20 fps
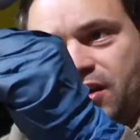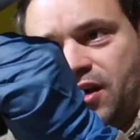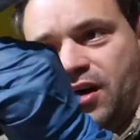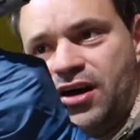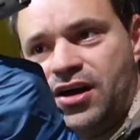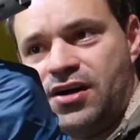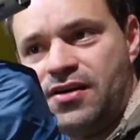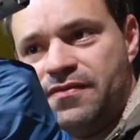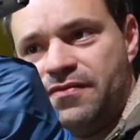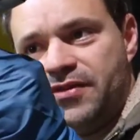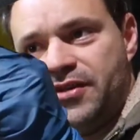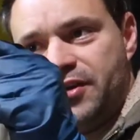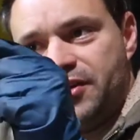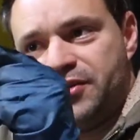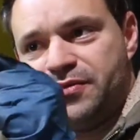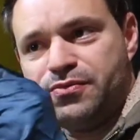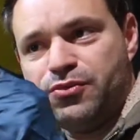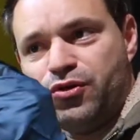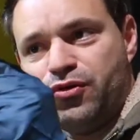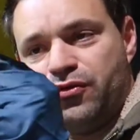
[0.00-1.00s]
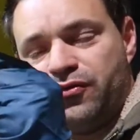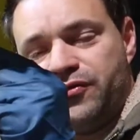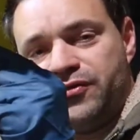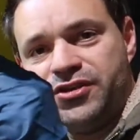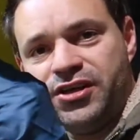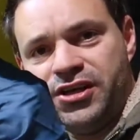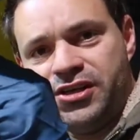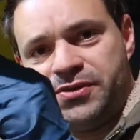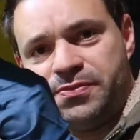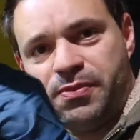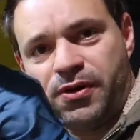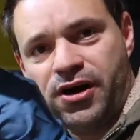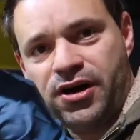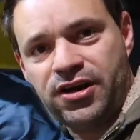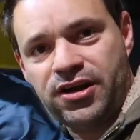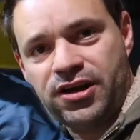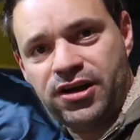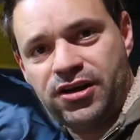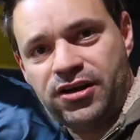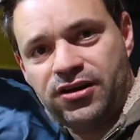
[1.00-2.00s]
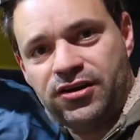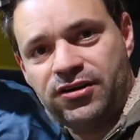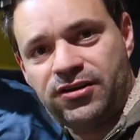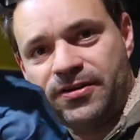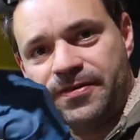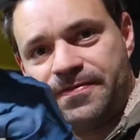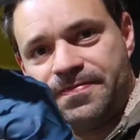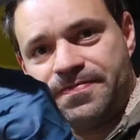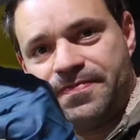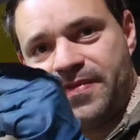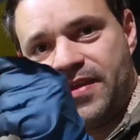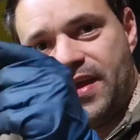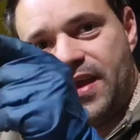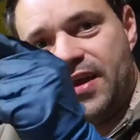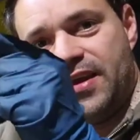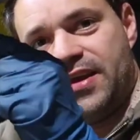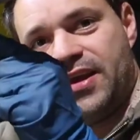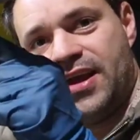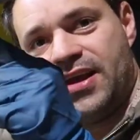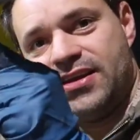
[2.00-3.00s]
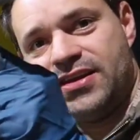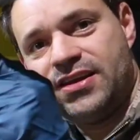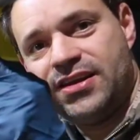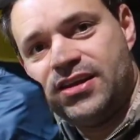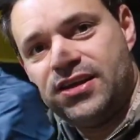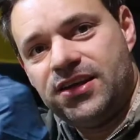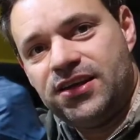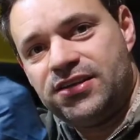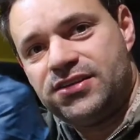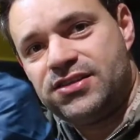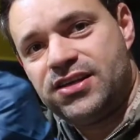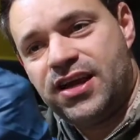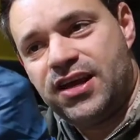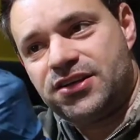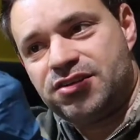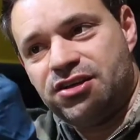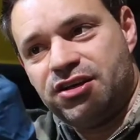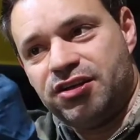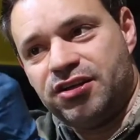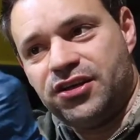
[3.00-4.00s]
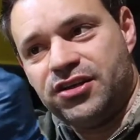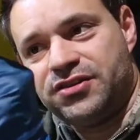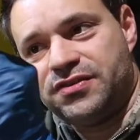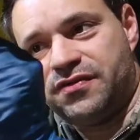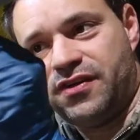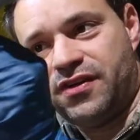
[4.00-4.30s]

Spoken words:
this moves this part here. And then this actually does